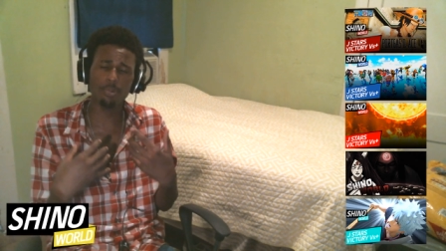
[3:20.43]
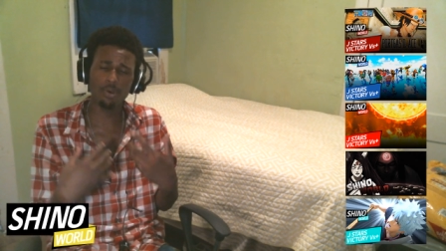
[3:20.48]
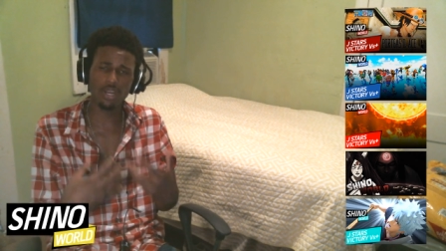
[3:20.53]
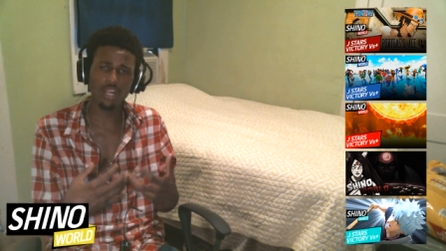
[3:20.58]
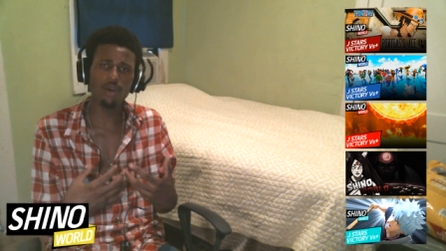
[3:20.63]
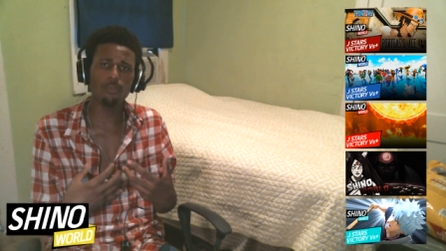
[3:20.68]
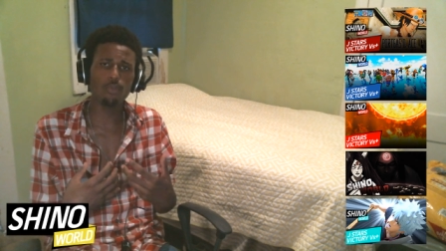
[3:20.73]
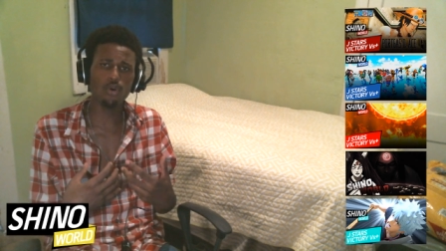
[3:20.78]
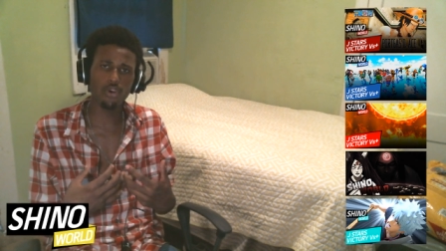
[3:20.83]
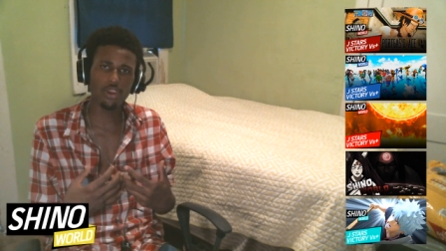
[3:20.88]
out
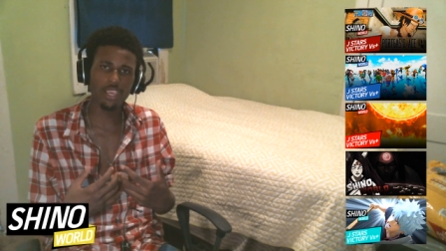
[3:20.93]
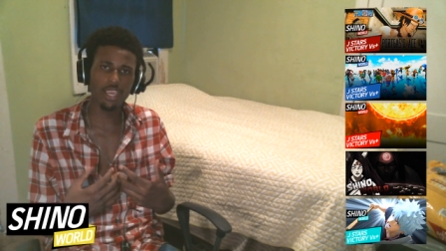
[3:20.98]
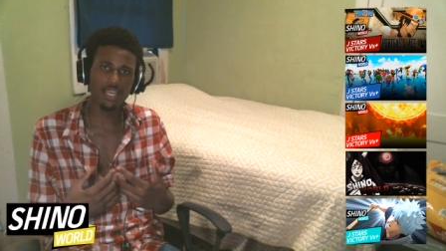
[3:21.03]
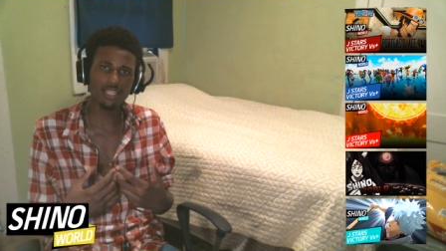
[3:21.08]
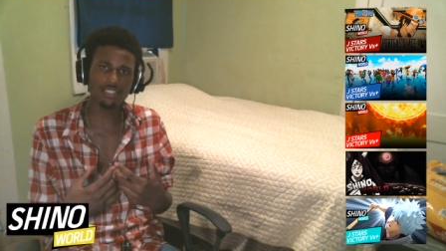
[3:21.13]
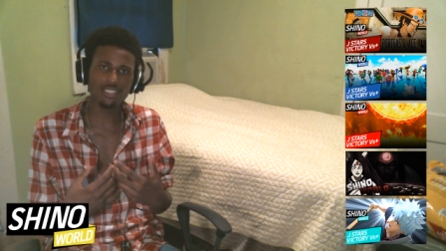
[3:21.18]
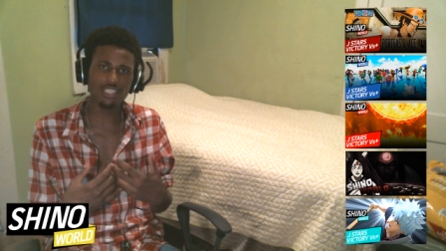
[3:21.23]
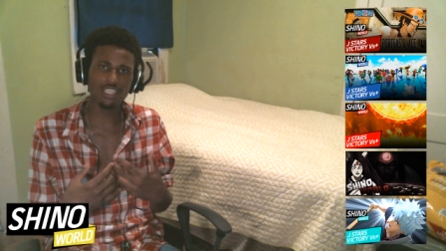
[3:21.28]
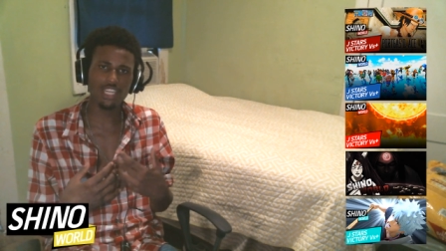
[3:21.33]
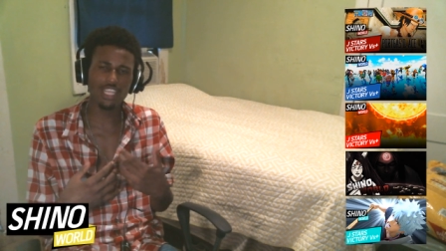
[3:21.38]
more
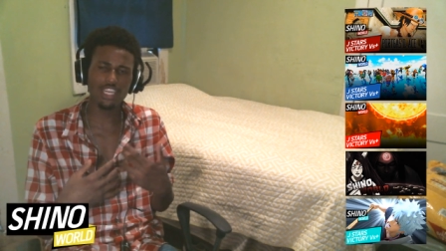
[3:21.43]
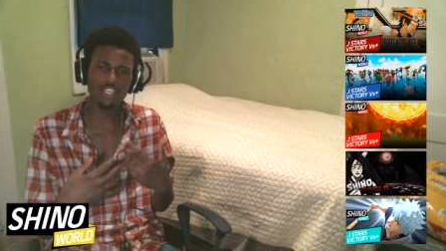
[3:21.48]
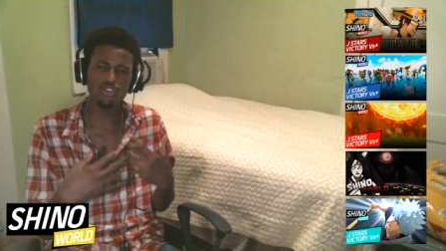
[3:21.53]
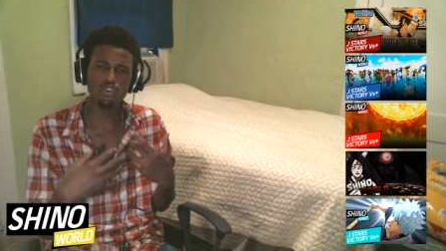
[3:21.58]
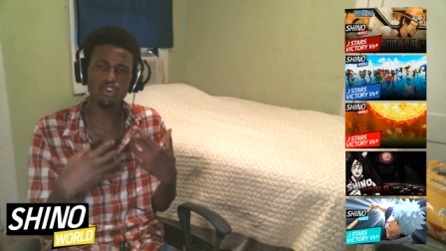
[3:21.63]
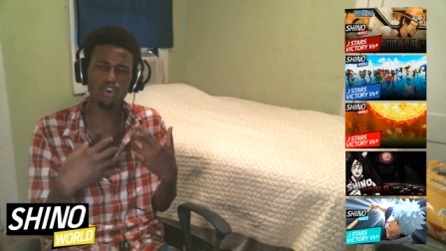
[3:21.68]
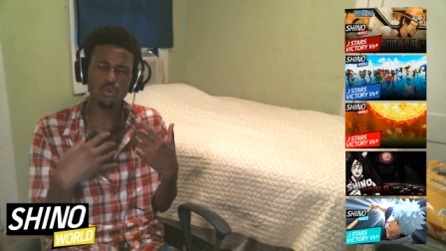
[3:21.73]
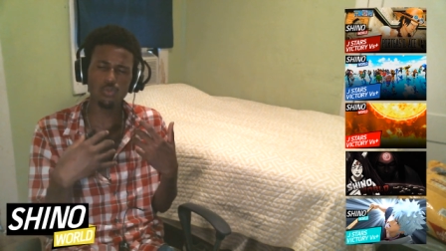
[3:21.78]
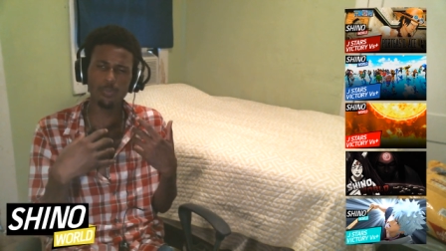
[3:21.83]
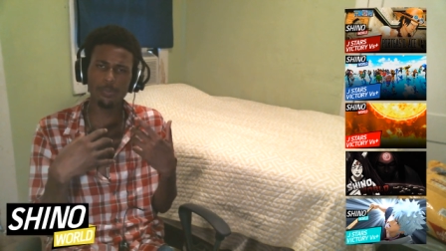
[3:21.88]
content and you
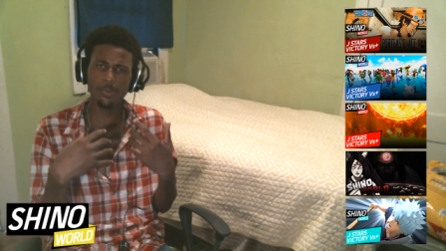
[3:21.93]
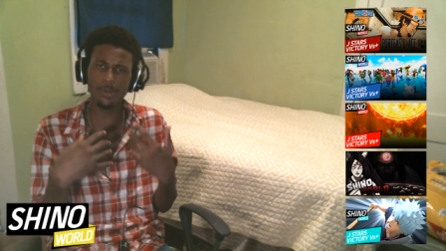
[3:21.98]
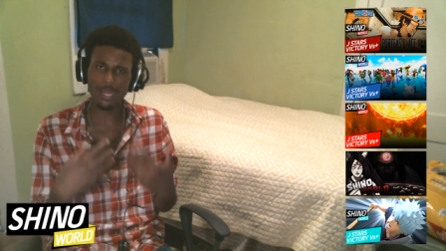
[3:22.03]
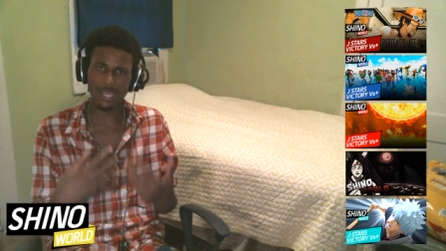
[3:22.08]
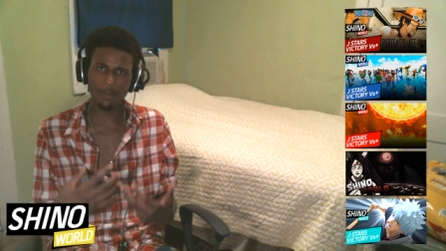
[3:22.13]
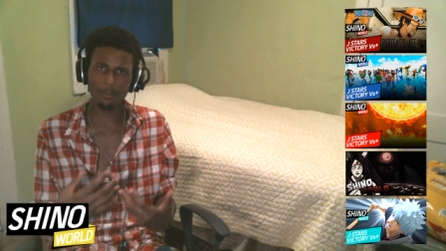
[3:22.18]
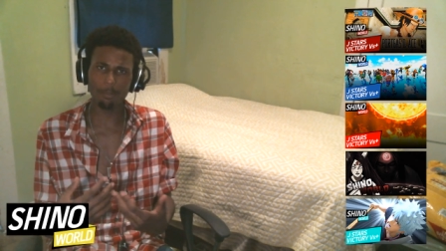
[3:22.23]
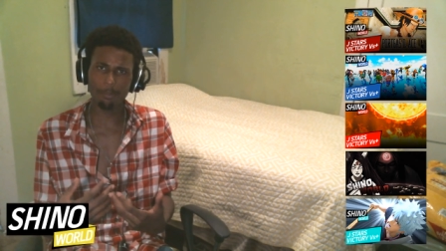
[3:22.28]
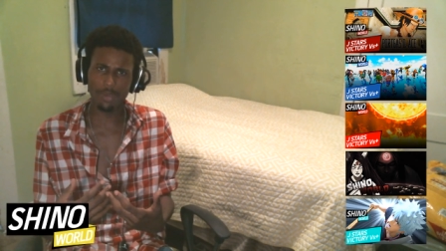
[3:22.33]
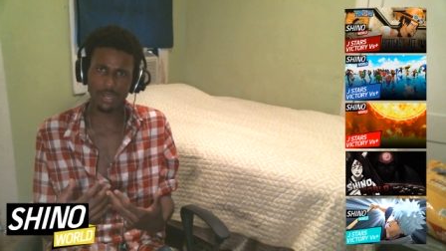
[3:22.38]
know put
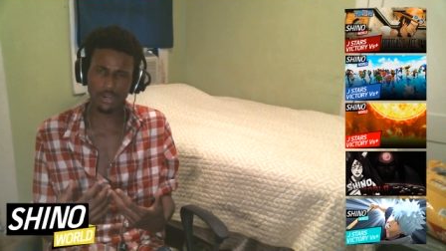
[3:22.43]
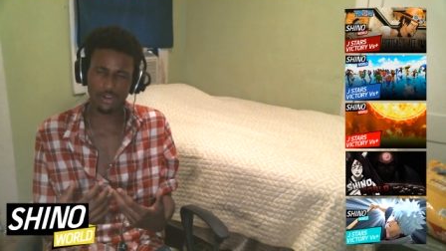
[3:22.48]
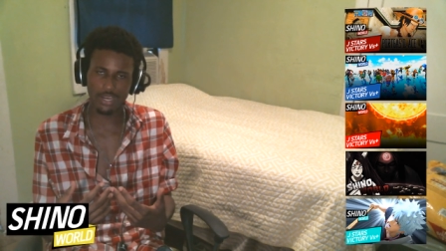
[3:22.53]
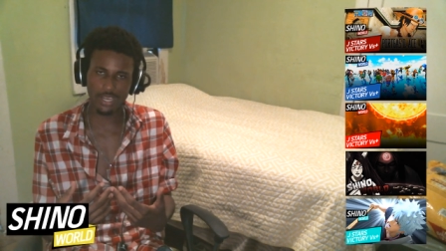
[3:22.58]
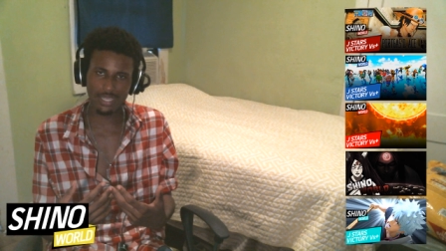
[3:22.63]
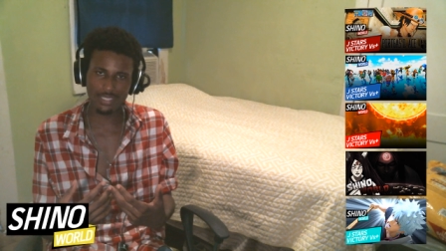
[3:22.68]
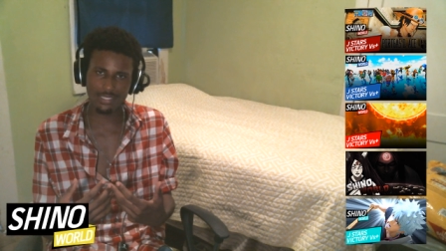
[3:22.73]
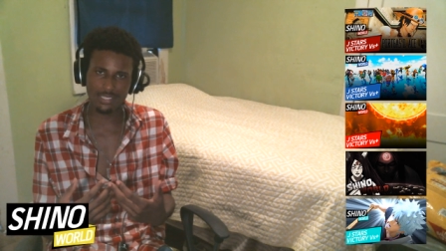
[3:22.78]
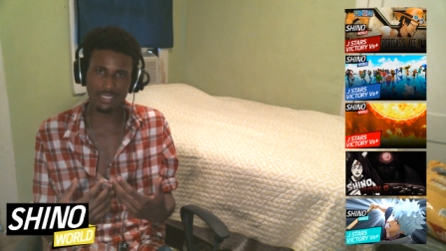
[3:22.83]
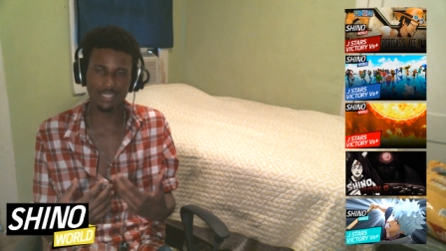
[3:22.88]
out better
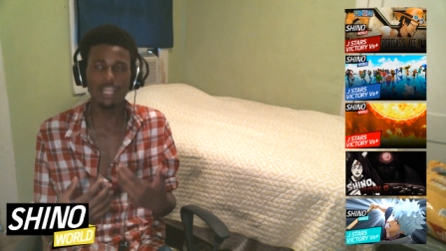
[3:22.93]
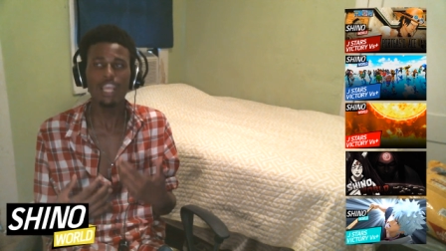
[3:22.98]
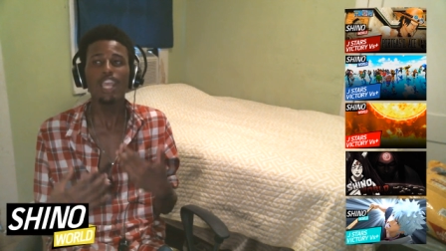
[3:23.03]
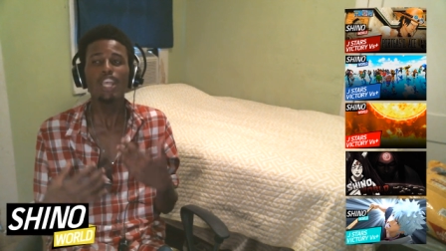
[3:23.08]
content.